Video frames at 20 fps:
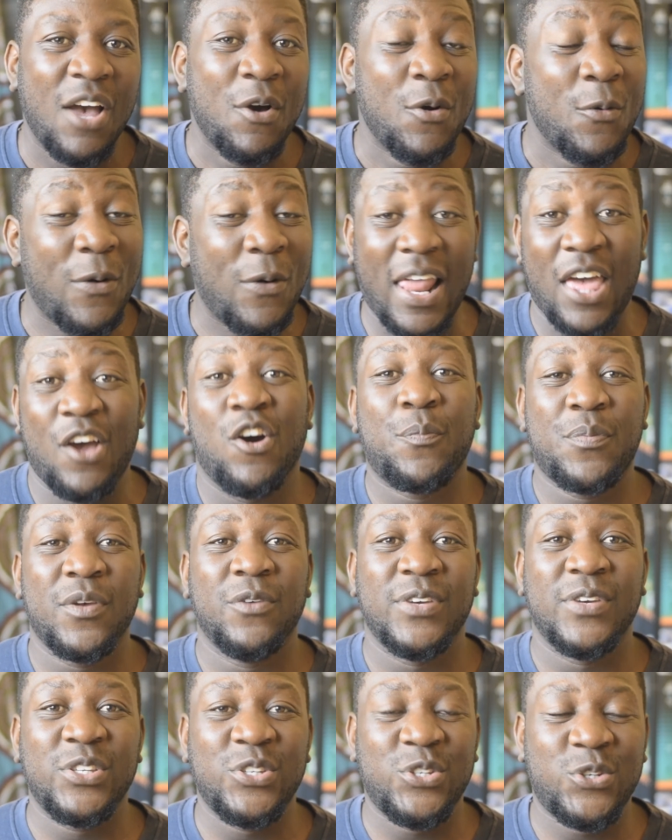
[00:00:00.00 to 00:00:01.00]
Well, I hope
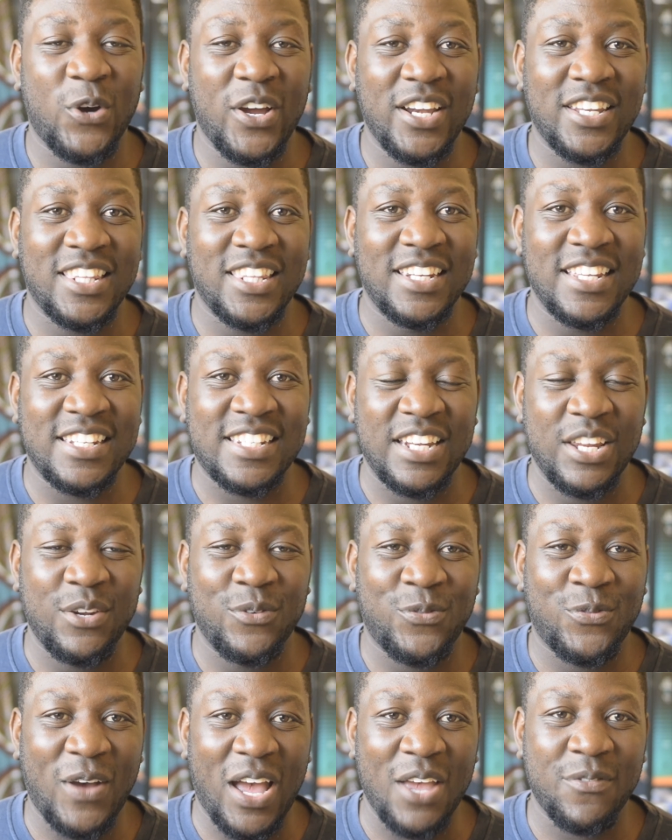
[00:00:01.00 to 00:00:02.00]
you've enjoyed the lesson in
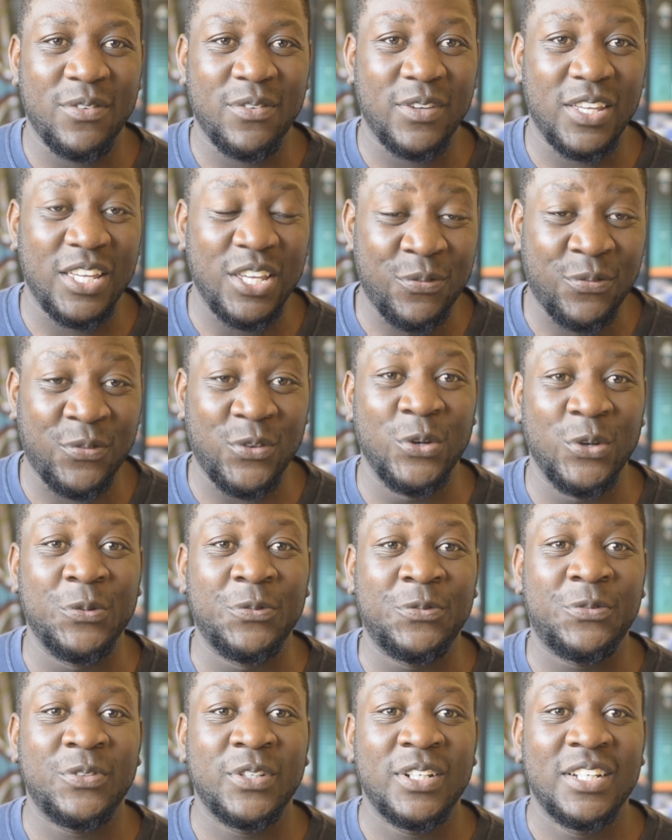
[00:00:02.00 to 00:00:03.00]
5. If
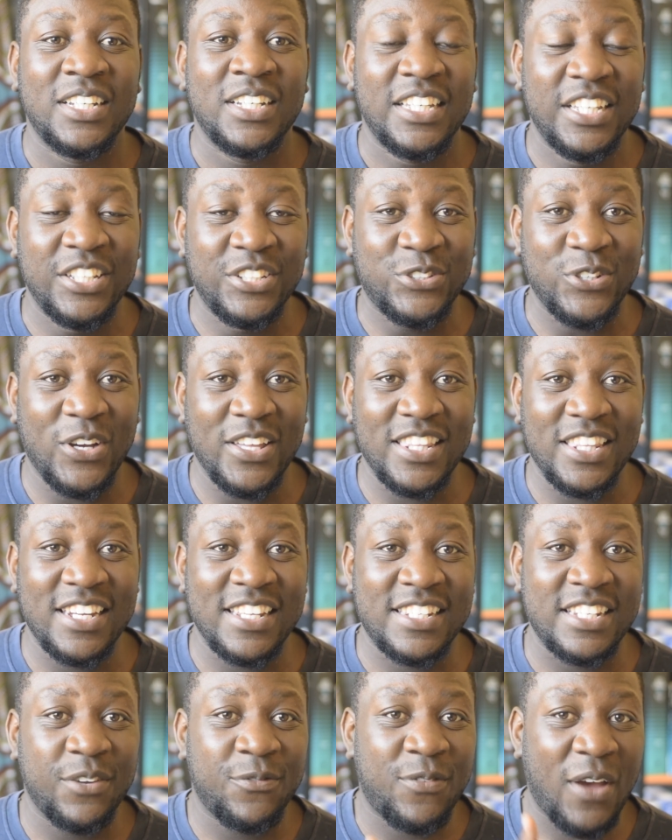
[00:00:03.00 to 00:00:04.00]
you've enjoyed the
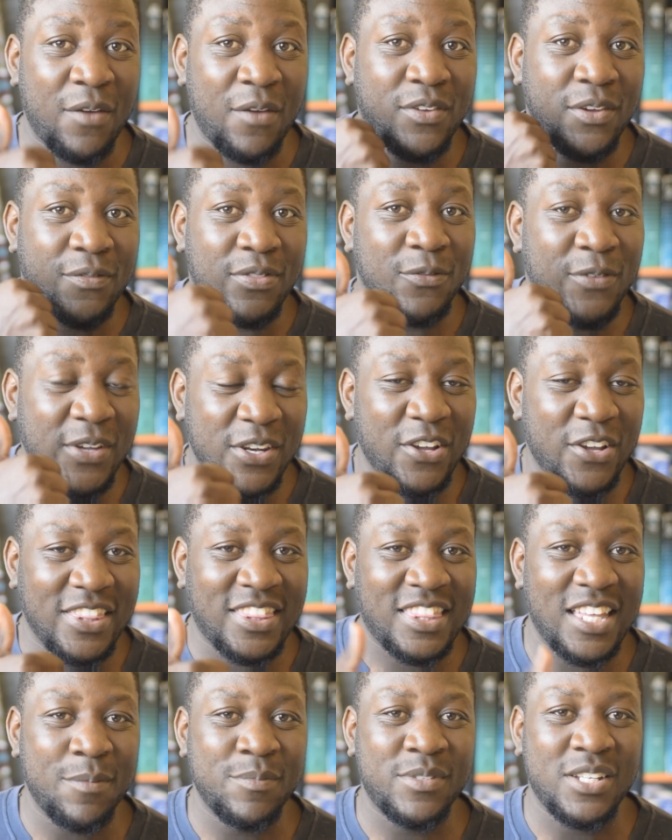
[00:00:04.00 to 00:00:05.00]
lesson in 5, give the video a
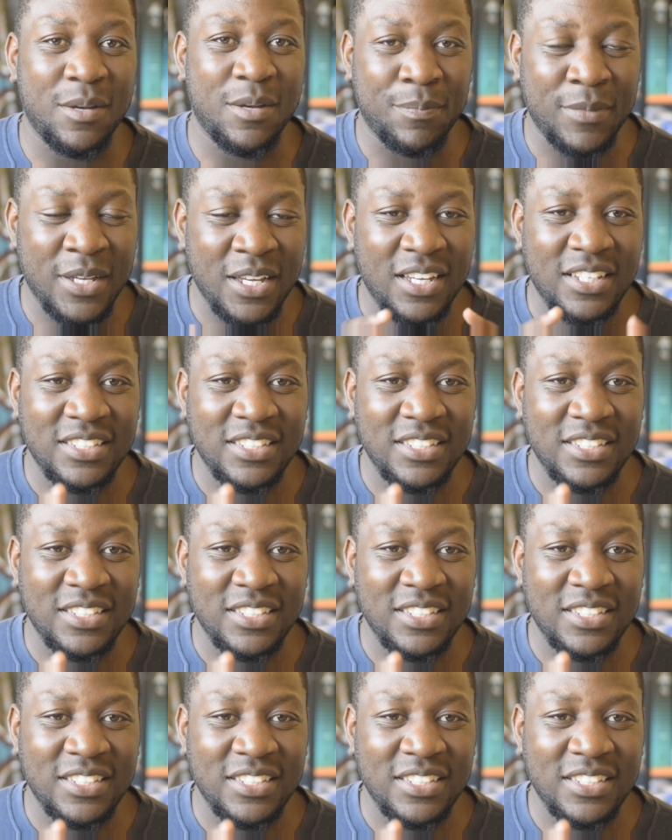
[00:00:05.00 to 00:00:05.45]
thumbs up.